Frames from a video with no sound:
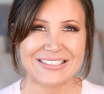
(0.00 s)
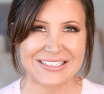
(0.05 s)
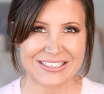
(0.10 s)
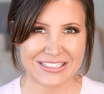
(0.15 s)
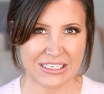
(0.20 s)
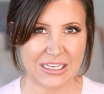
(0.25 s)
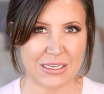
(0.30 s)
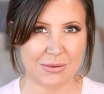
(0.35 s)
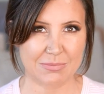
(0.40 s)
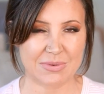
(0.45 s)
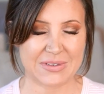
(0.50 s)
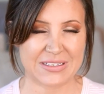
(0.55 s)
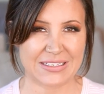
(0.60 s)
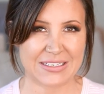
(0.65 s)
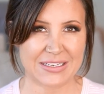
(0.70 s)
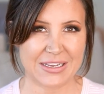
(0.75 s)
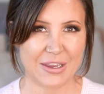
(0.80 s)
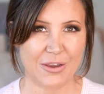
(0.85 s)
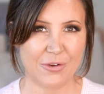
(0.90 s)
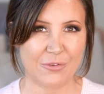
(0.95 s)

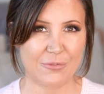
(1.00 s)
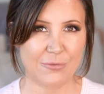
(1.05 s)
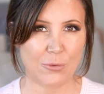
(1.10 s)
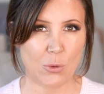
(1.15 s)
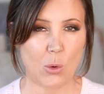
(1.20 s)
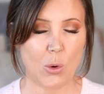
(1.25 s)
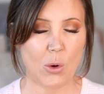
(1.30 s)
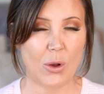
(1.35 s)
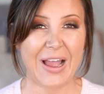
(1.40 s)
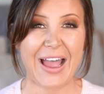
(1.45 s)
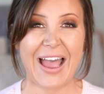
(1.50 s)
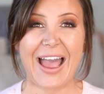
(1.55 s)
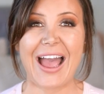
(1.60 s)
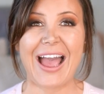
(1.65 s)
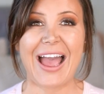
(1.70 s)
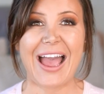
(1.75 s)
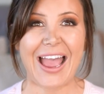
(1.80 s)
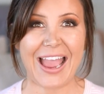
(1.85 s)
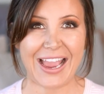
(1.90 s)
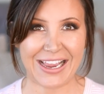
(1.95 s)
tips for
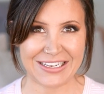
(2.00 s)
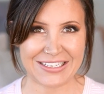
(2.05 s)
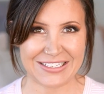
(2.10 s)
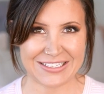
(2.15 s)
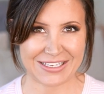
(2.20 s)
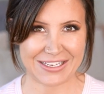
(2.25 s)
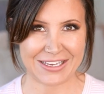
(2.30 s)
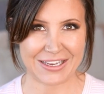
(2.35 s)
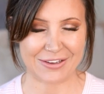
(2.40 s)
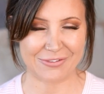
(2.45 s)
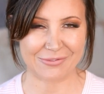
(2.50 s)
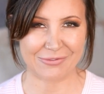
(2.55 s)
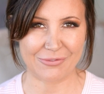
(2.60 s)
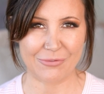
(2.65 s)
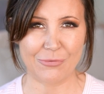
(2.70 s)
acing it,